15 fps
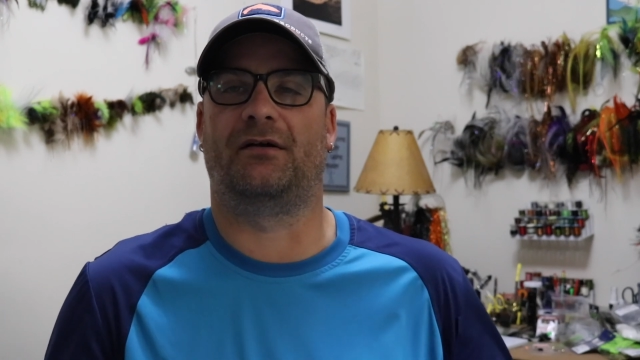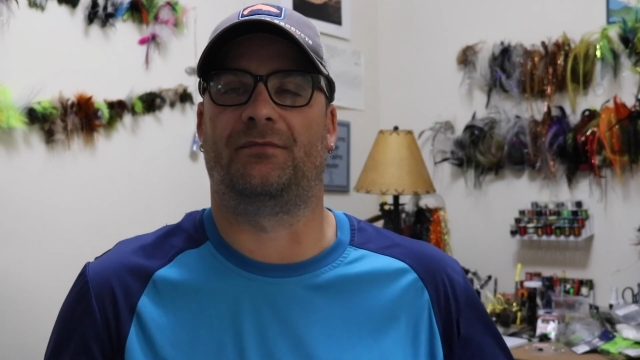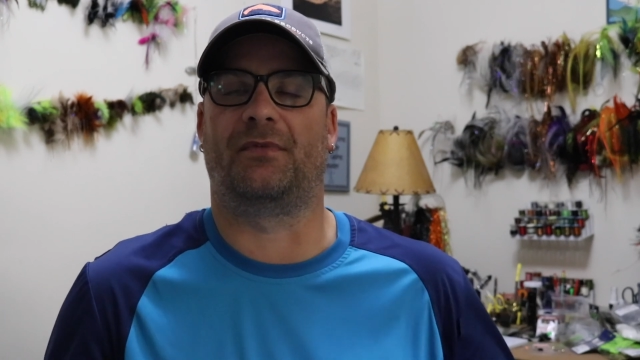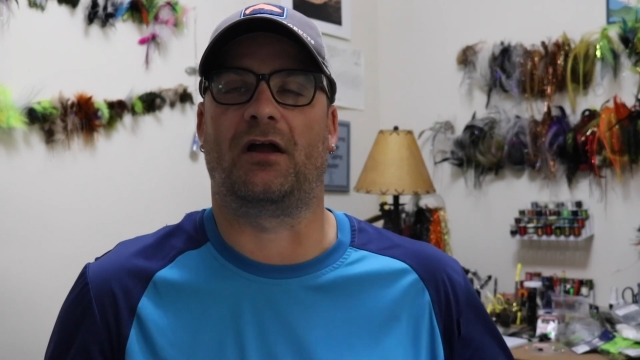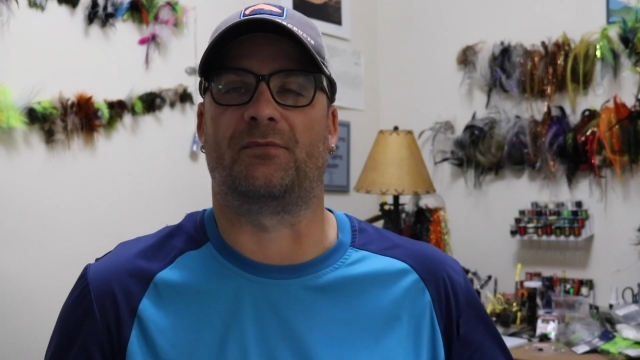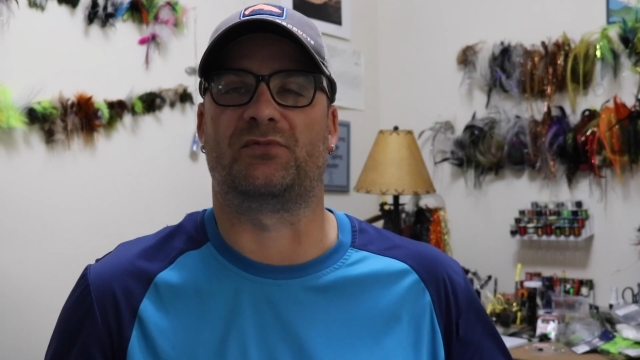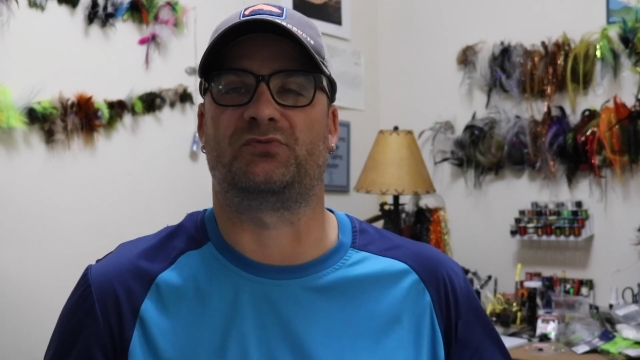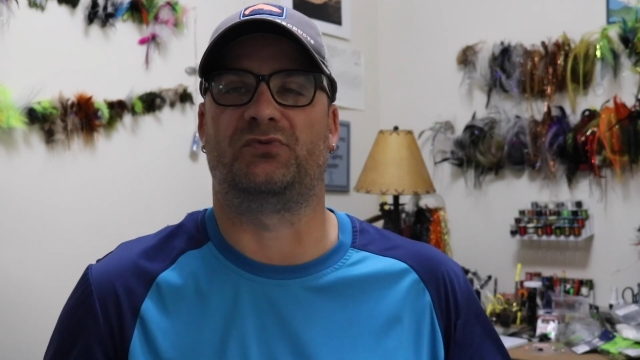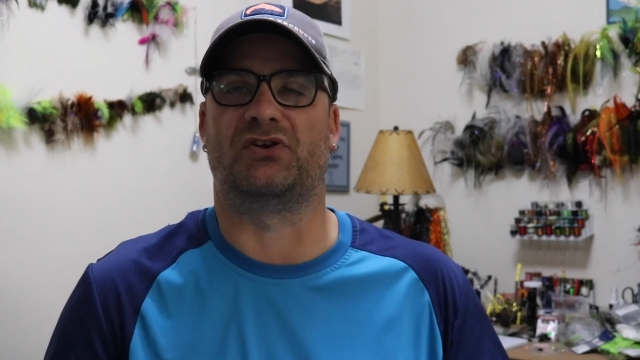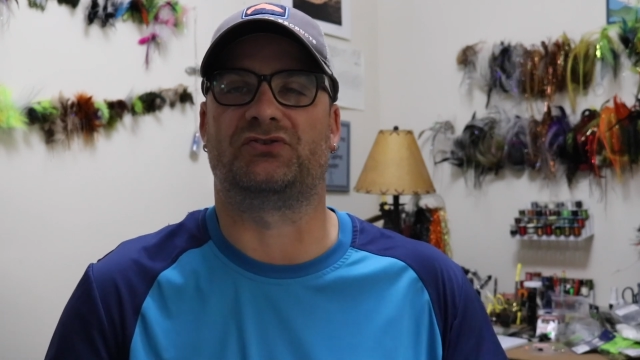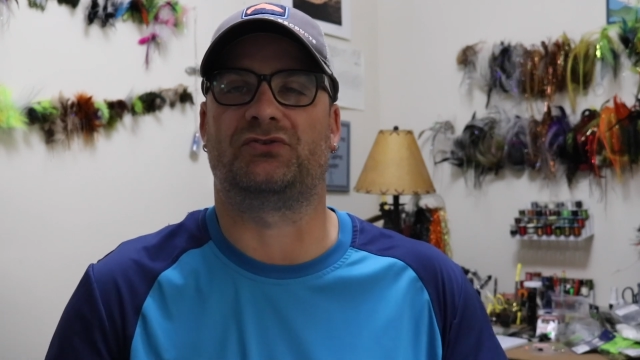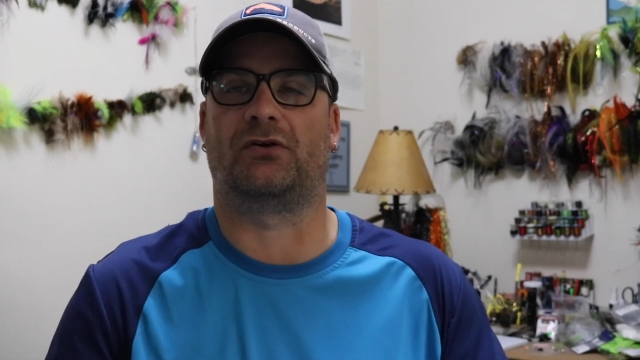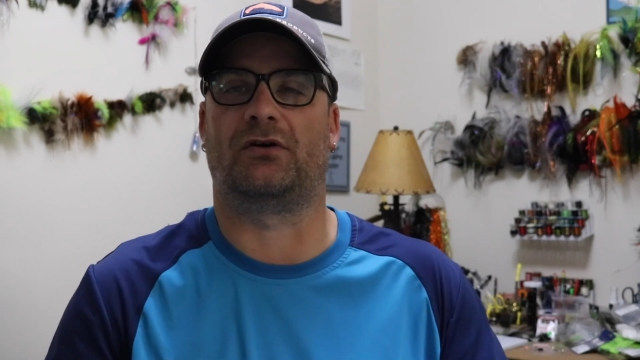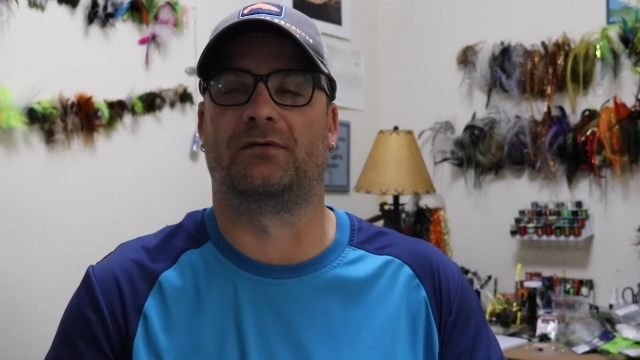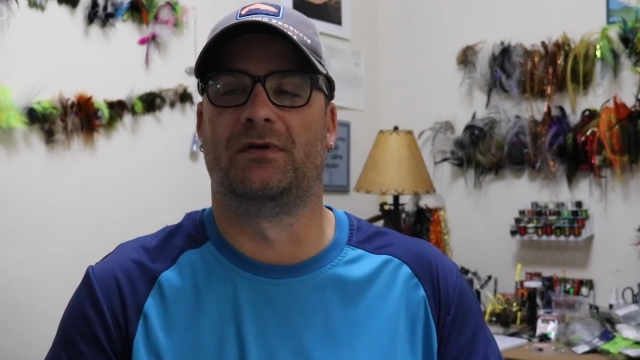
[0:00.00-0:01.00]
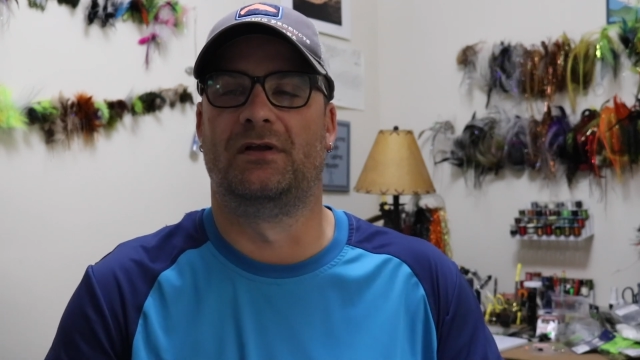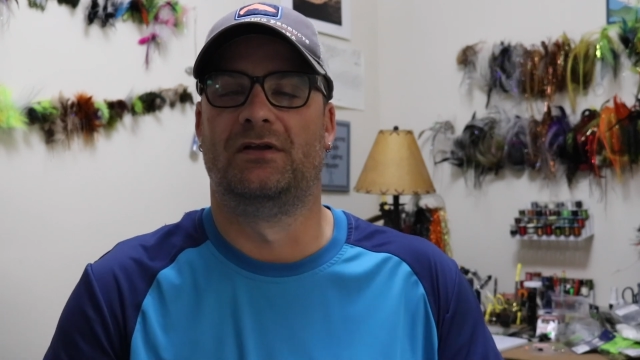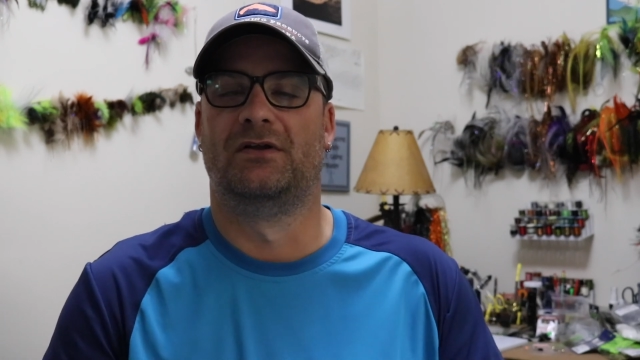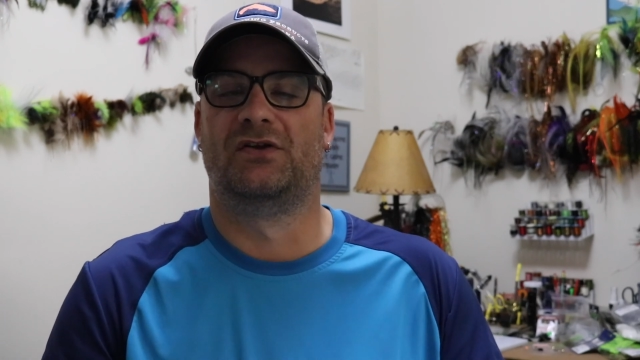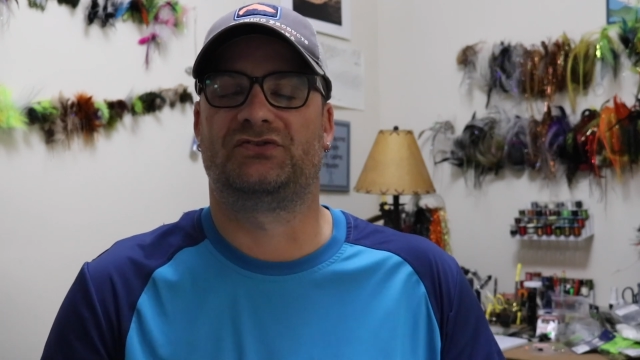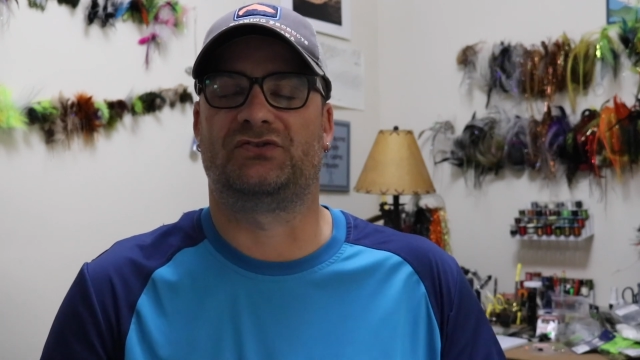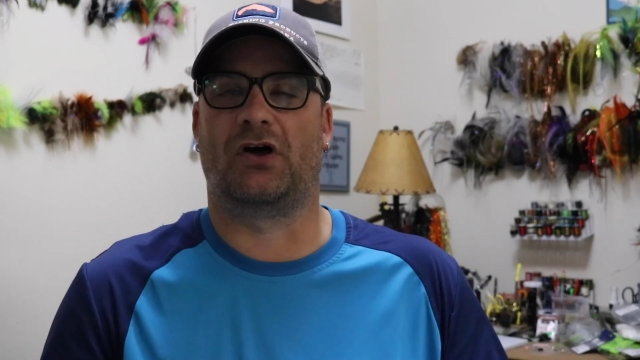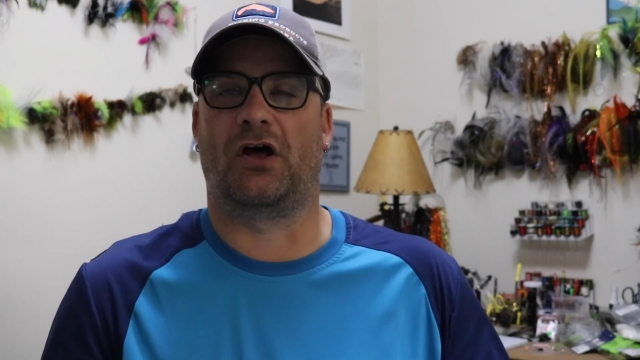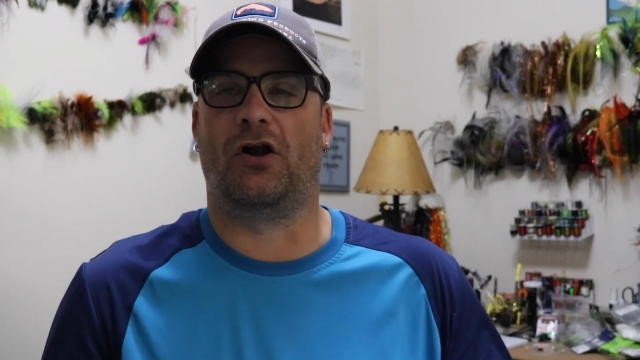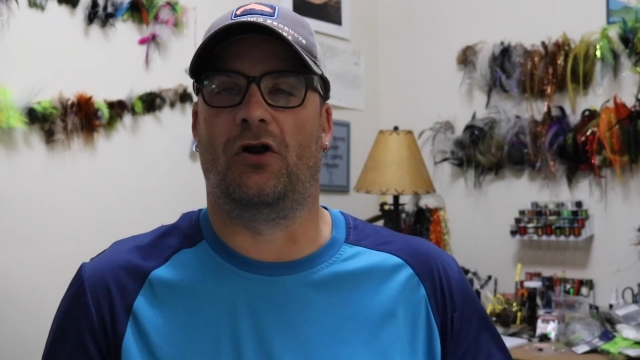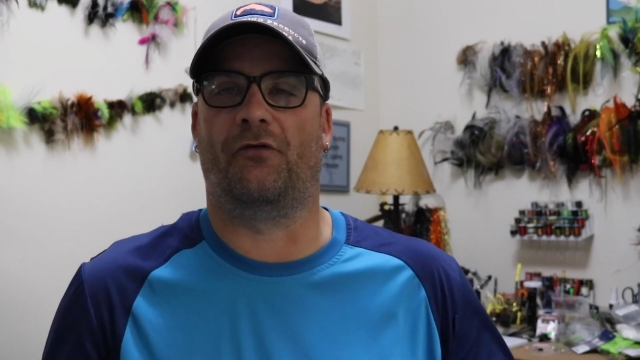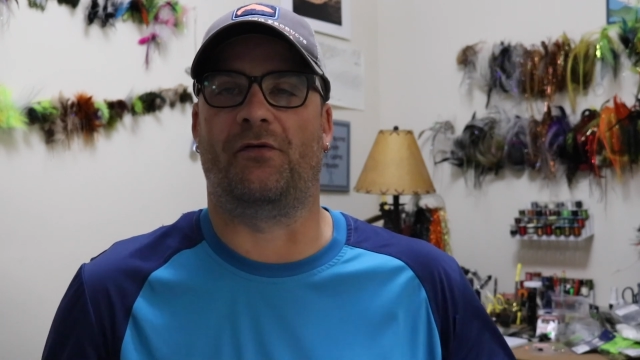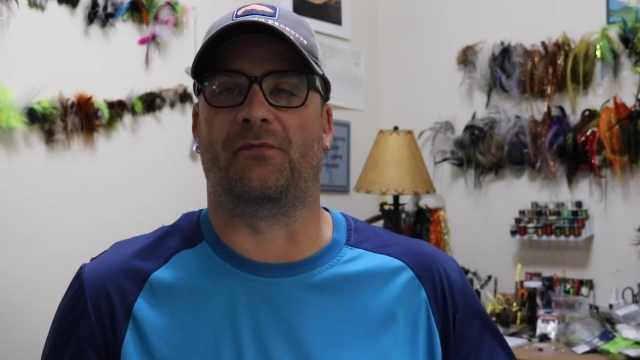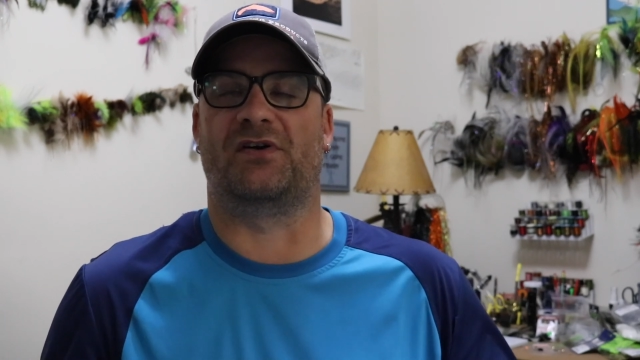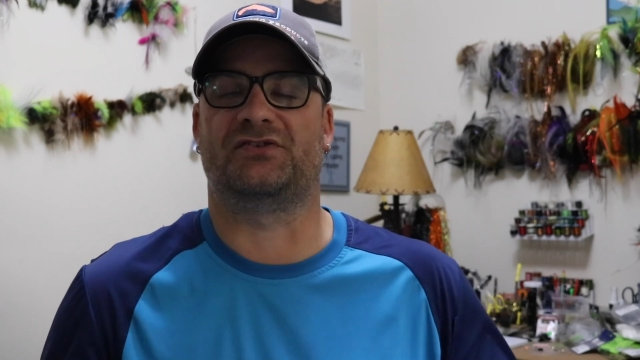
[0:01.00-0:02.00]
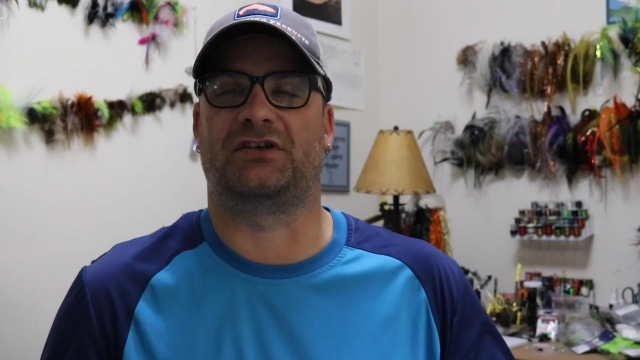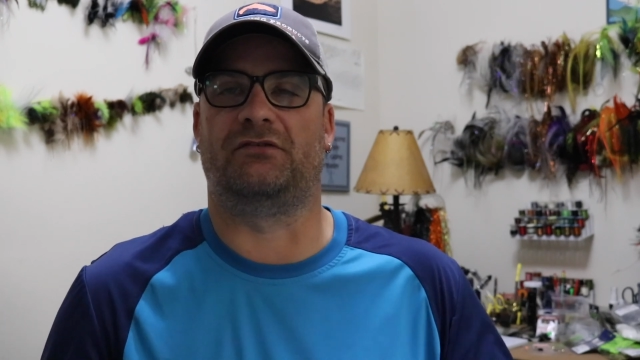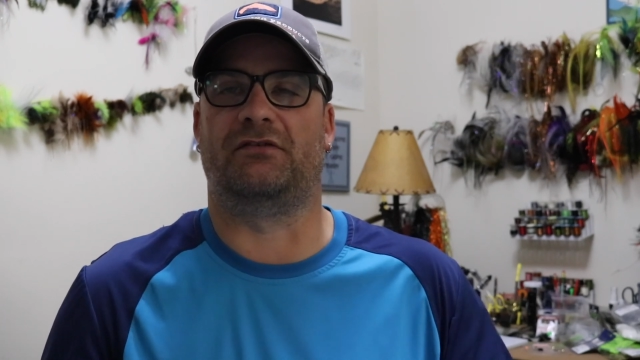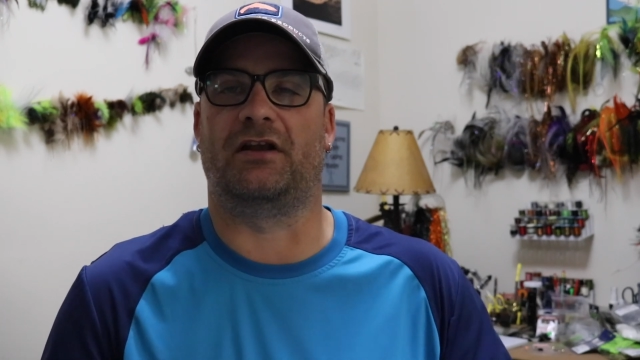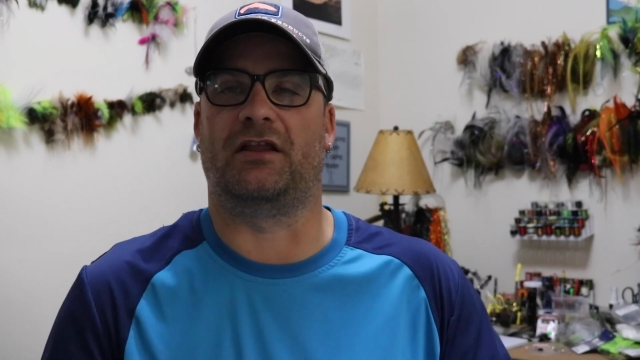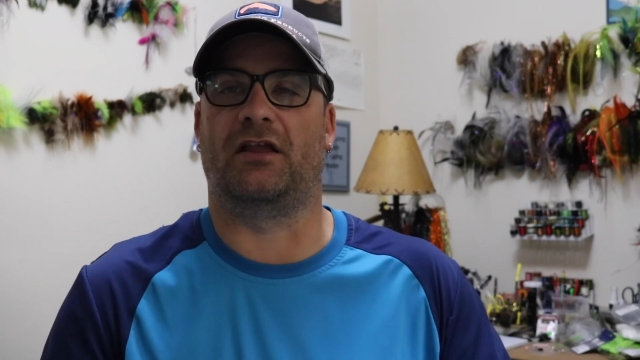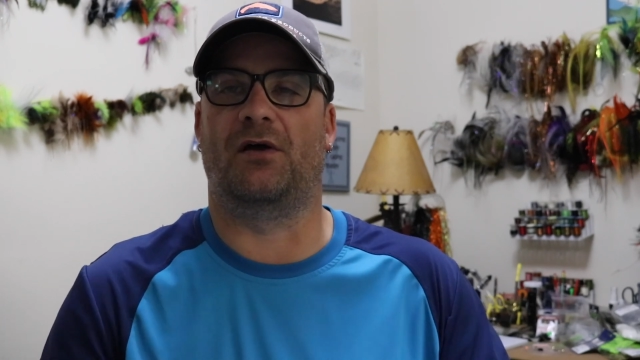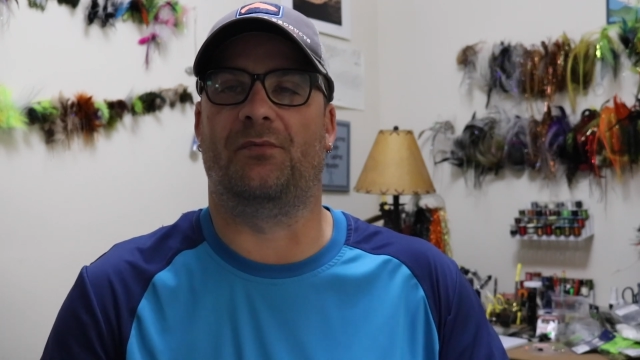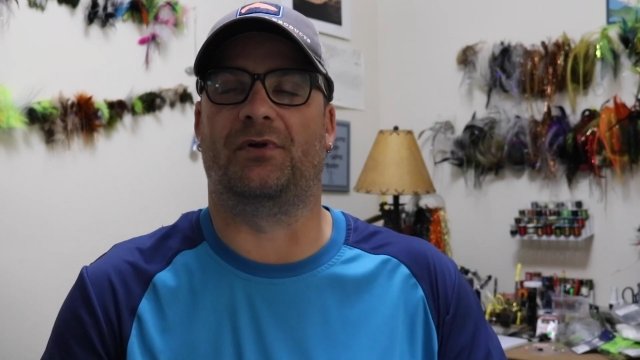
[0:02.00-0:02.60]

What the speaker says: My arm was pretty sore. So I don't know if I'm muskie ready yet,